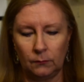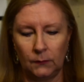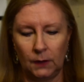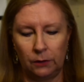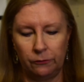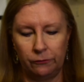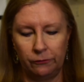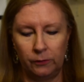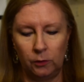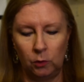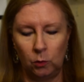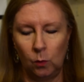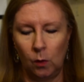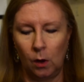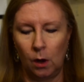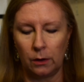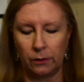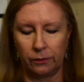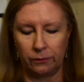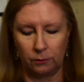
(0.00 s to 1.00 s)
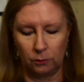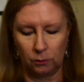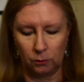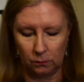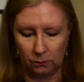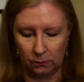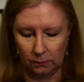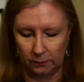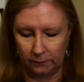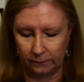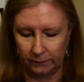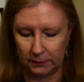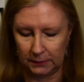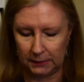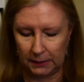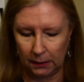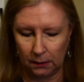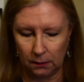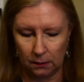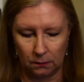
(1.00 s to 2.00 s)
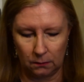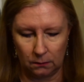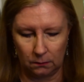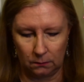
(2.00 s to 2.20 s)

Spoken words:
a full walkthrough of the deck.